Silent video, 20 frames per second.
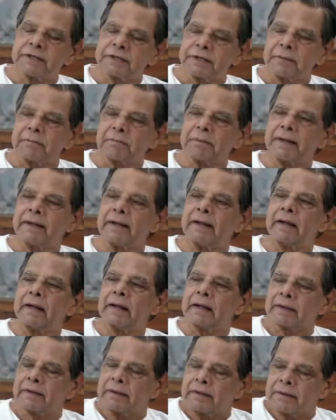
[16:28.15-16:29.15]
simply
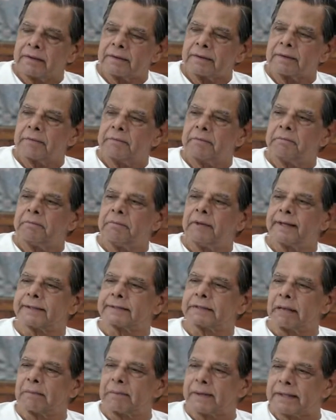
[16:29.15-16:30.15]

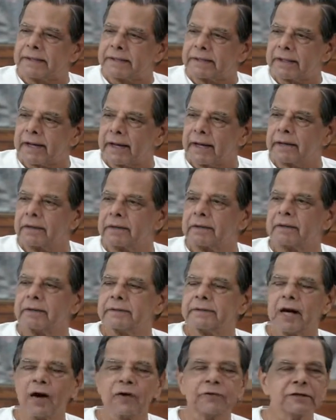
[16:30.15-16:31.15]
establishing it
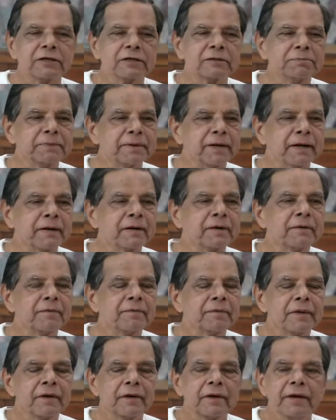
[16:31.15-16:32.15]
in the house of spirit
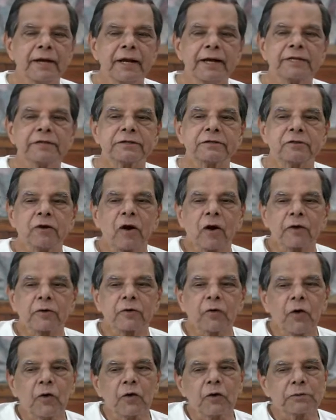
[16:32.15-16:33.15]
is
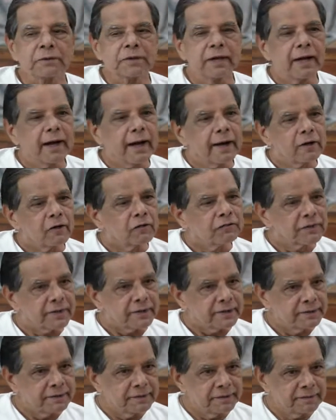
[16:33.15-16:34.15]
not going to be the end of it.